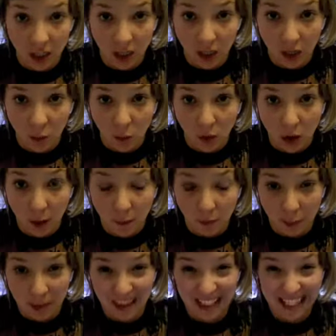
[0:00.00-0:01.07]
Heat will come from
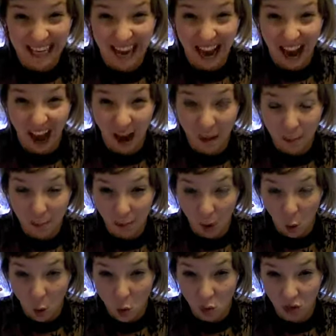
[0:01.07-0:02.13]
the top
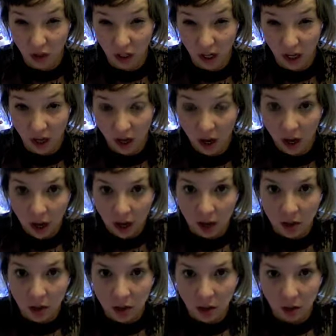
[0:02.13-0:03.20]
only, and
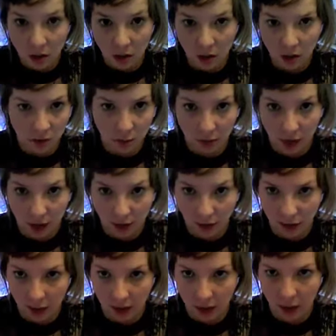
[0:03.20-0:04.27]
so it'll just brown
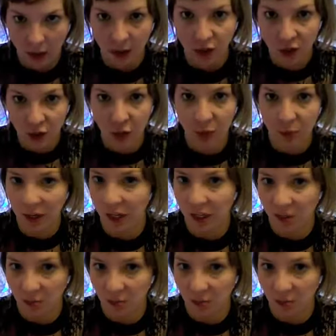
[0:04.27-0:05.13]
it in like 2 minutes